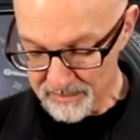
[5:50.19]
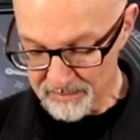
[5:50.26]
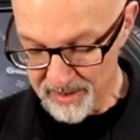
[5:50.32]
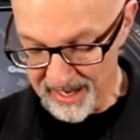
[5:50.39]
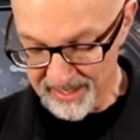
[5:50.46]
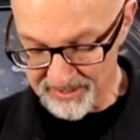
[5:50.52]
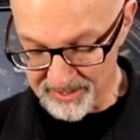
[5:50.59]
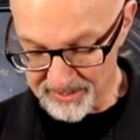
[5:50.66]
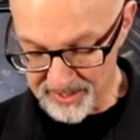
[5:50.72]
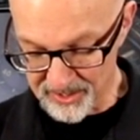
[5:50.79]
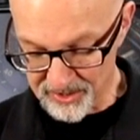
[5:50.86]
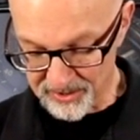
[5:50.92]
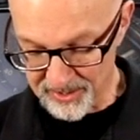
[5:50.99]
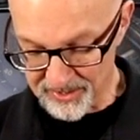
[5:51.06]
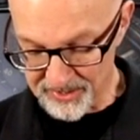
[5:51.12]
but it's
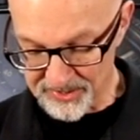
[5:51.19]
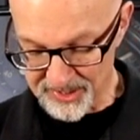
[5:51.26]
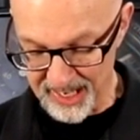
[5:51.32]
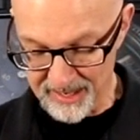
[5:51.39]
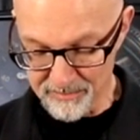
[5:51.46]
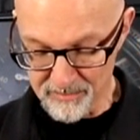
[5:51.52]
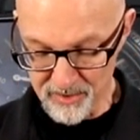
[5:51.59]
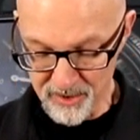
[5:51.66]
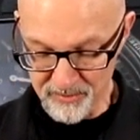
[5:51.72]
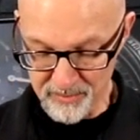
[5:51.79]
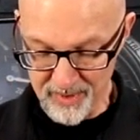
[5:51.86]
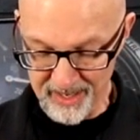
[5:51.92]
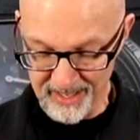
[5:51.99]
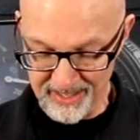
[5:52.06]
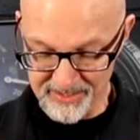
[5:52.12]
essentially the same
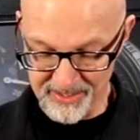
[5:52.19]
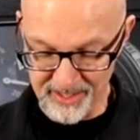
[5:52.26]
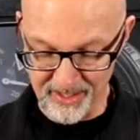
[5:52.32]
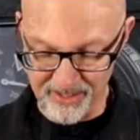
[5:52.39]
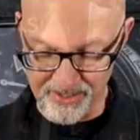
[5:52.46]
movement as